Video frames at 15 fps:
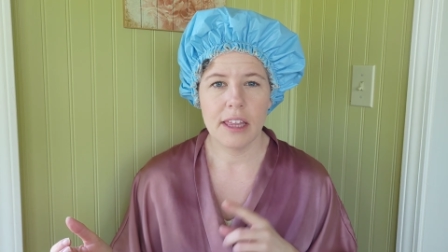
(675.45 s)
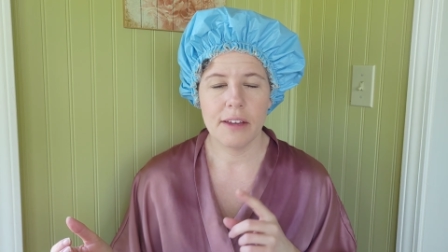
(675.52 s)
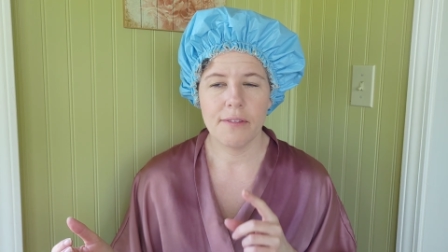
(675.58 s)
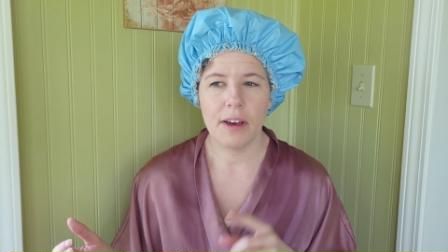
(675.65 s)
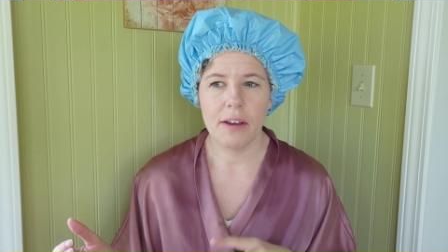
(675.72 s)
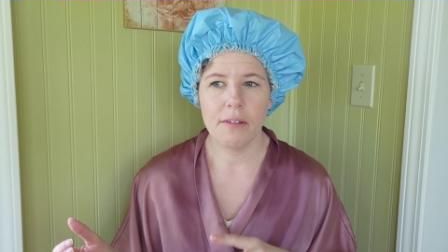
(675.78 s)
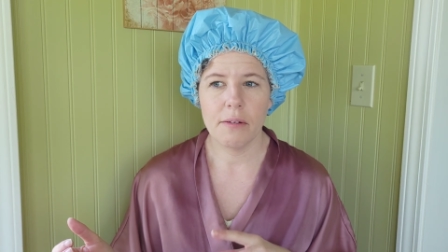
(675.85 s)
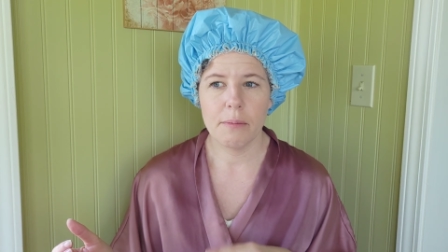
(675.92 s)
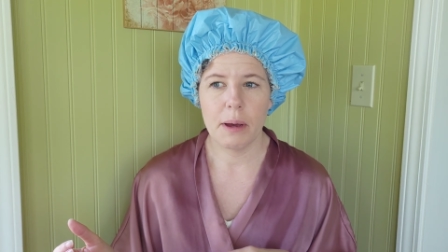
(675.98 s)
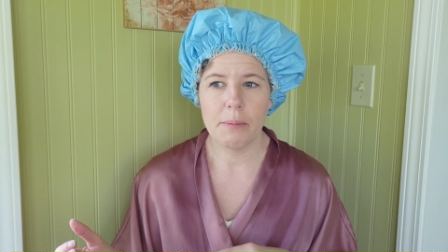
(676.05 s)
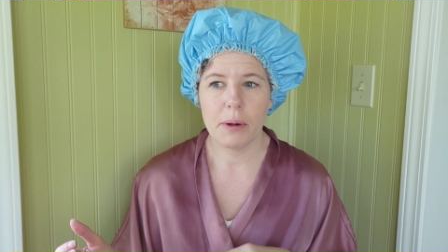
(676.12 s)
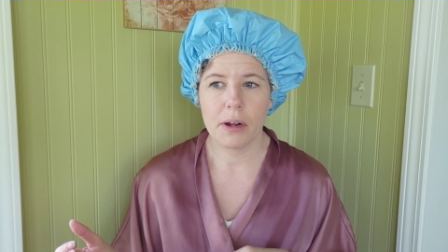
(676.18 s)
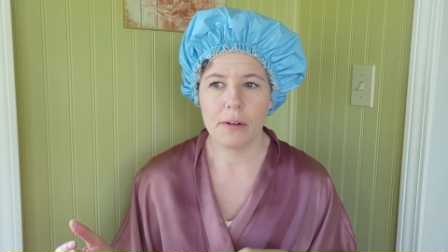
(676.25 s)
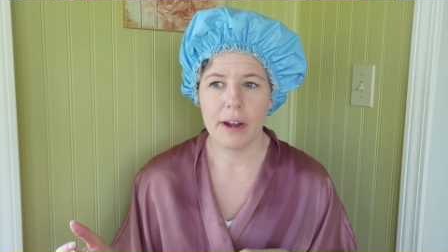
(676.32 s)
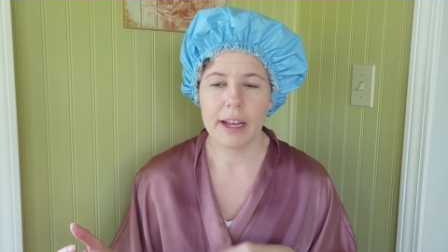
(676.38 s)
If I
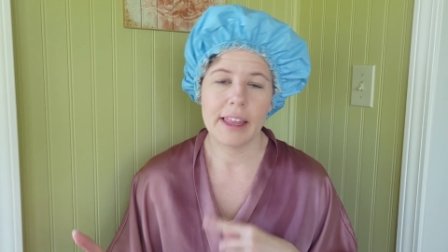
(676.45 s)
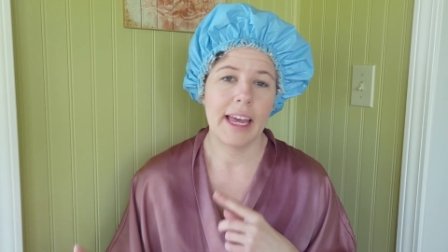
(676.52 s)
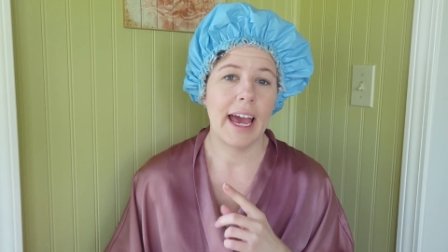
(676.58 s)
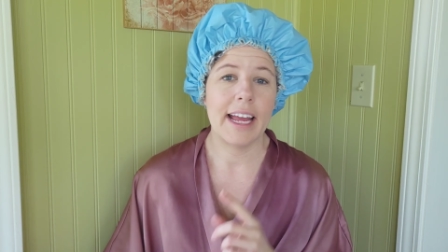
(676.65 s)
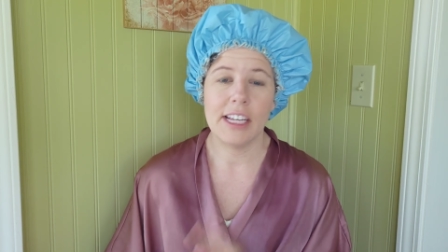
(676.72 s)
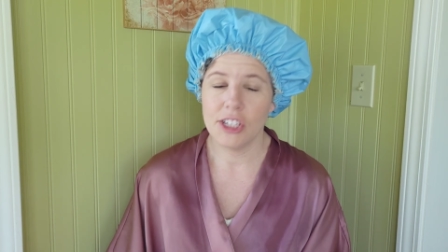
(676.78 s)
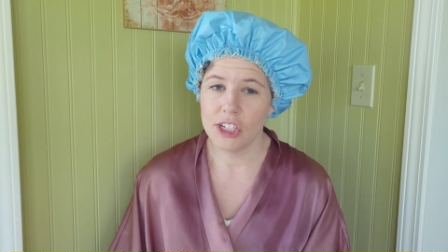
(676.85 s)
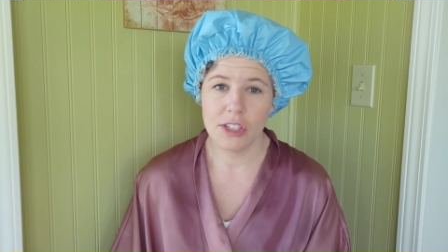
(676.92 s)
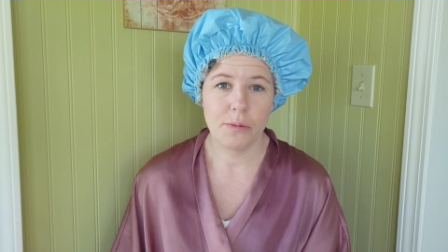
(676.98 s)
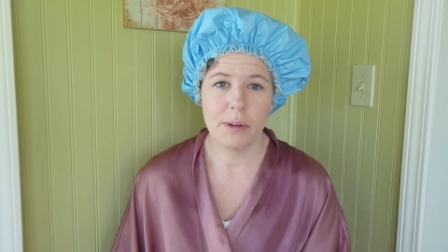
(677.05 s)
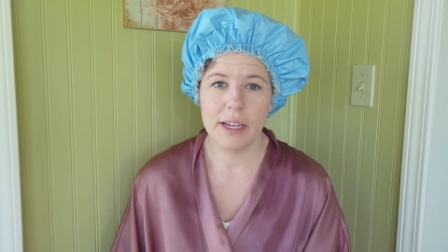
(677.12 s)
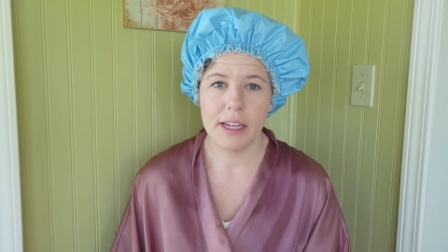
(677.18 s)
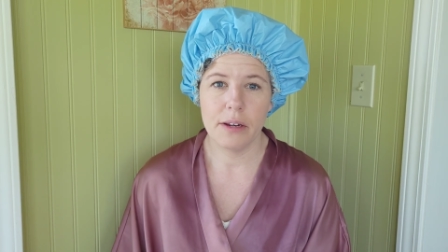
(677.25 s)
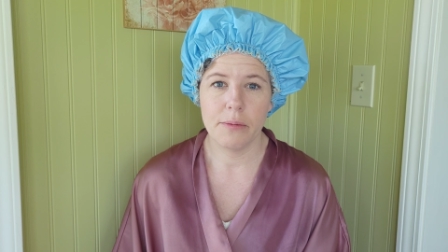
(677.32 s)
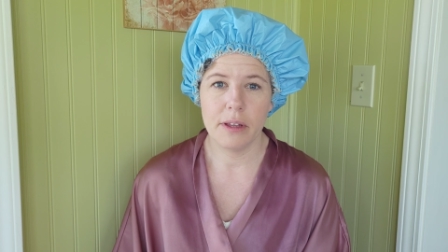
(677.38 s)
remember correctly, I just
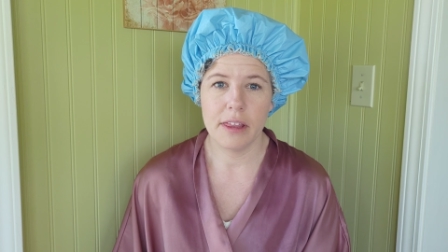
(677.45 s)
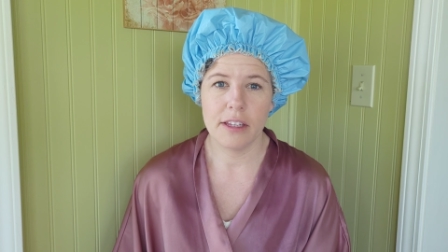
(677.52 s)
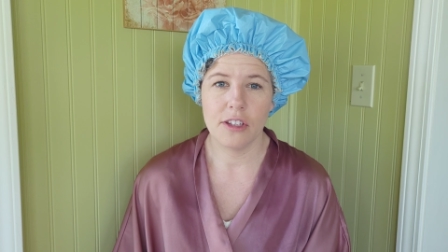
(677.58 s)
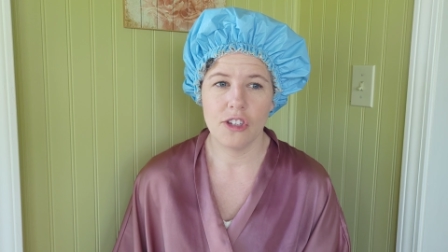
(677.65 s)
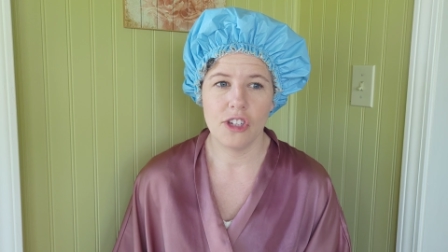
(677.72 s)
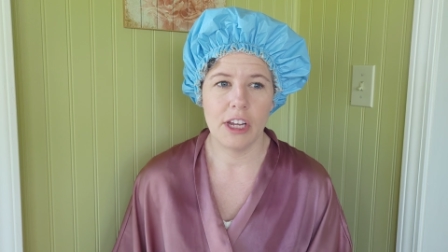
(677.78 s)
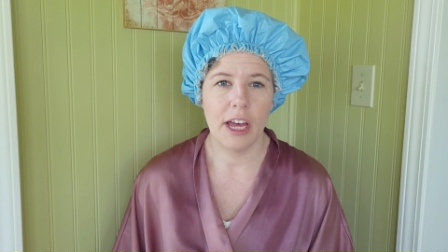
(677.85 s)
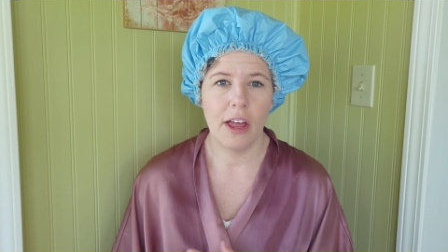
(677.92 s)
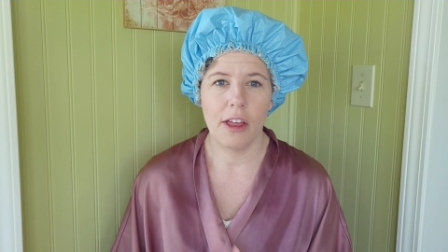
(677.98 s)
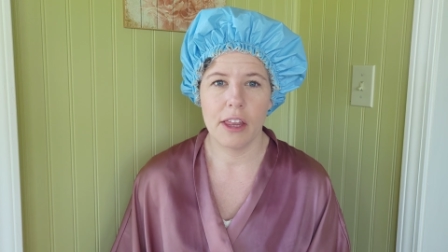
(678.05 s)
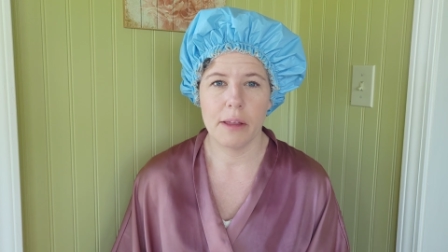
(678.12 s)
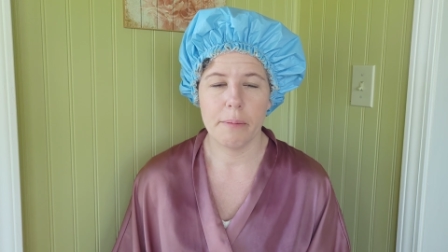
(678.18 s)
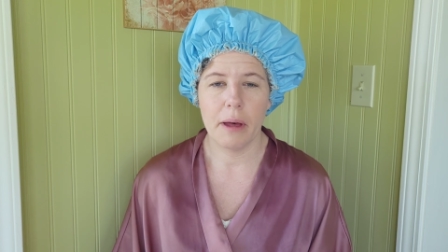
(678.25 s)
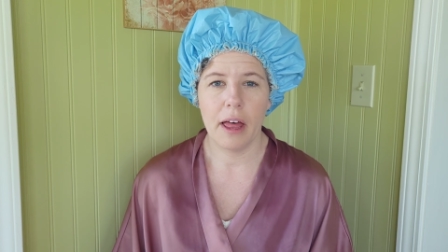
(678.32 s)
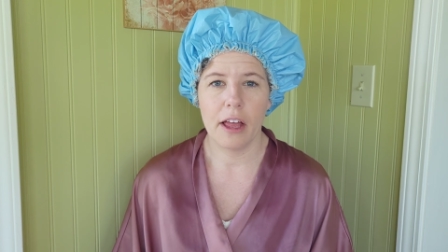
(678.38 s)
went in with this gel and
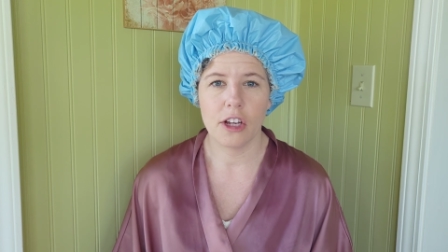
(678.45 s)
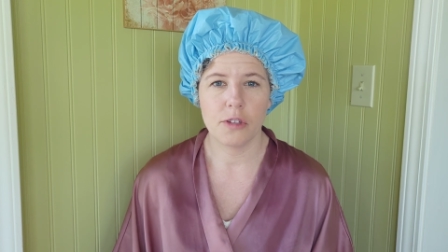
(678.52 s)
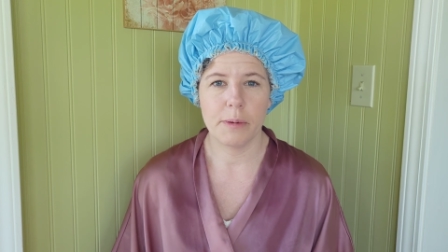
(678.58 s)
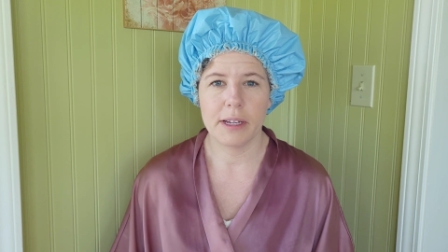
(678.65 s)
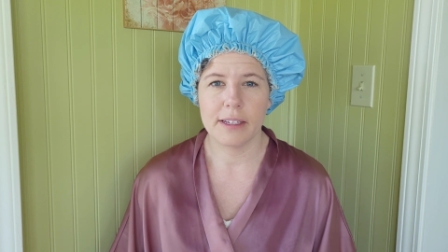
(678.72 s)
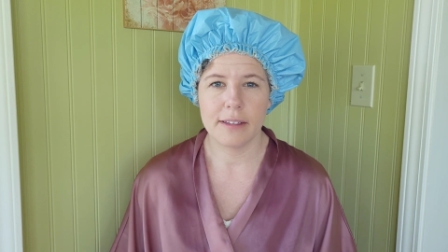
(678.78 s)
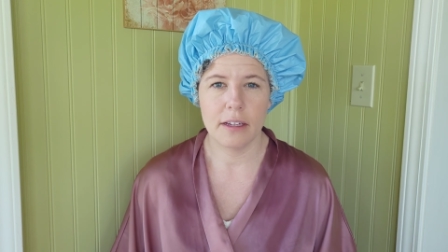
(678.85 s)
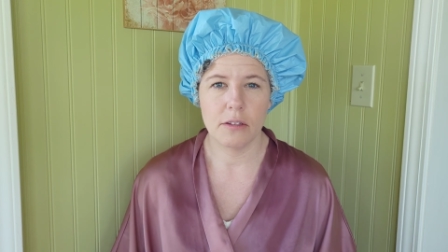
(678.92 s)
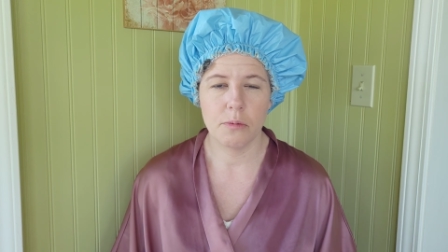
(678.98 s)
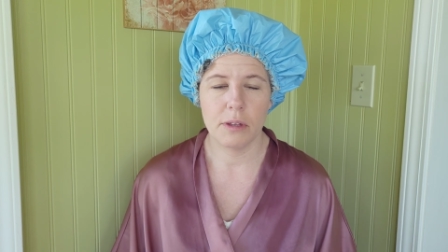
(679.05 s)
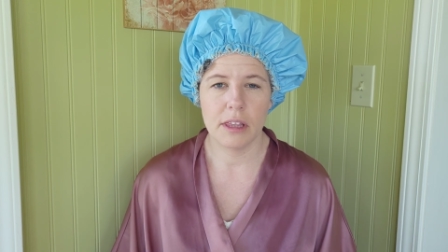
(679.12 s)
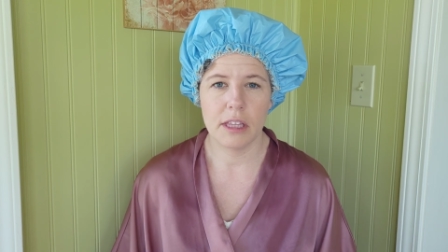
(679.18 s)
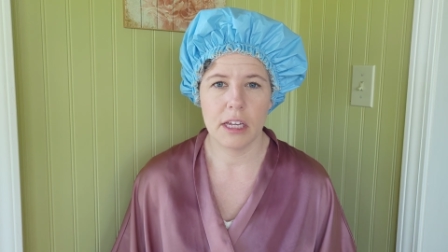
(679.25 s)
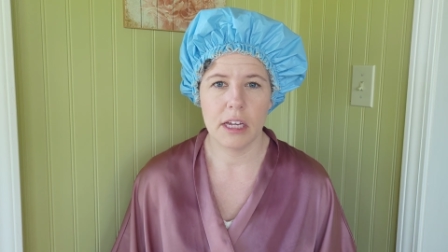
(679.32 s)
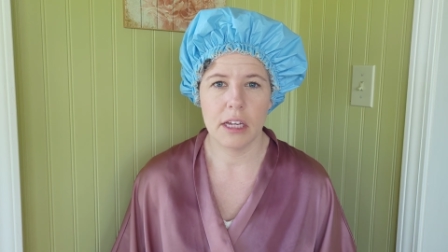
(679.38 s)
the polish because that's
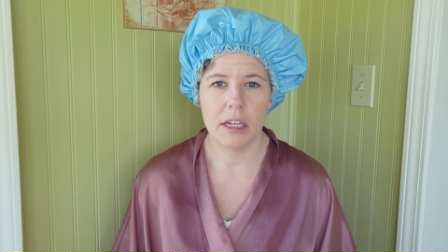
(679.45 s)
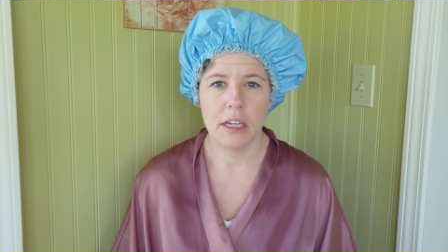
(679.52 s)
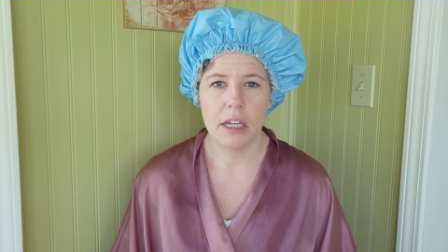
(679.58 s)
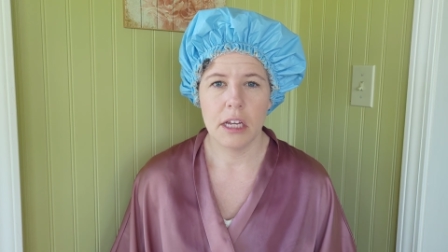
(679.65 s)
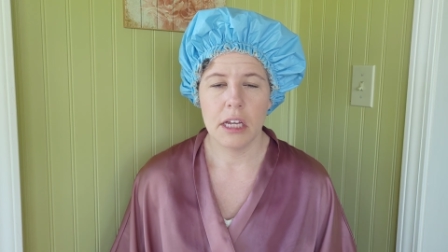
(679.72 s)
what the